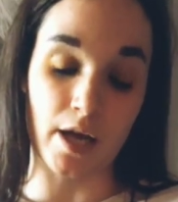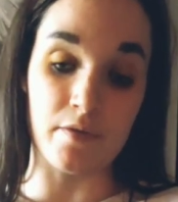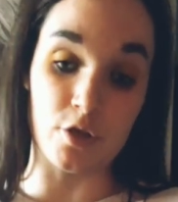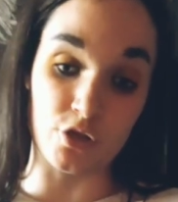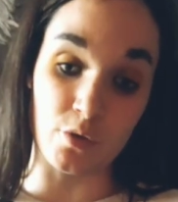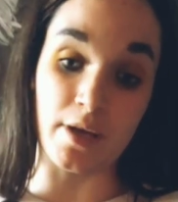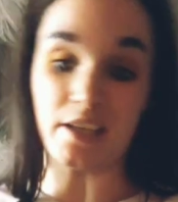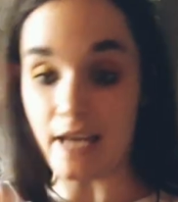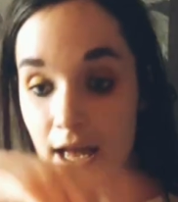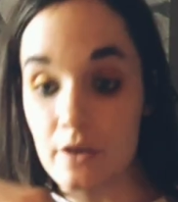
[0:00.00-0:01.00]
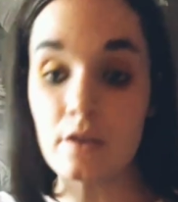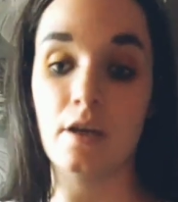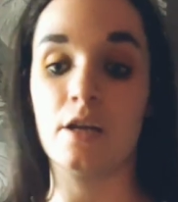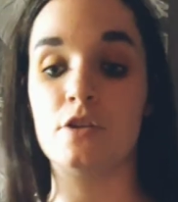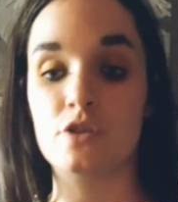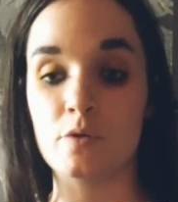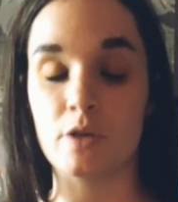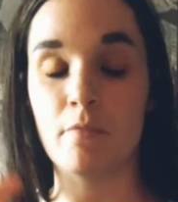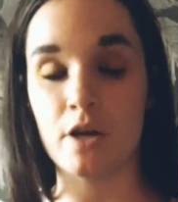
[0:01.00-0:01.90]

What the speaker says: And then you do it again and you do an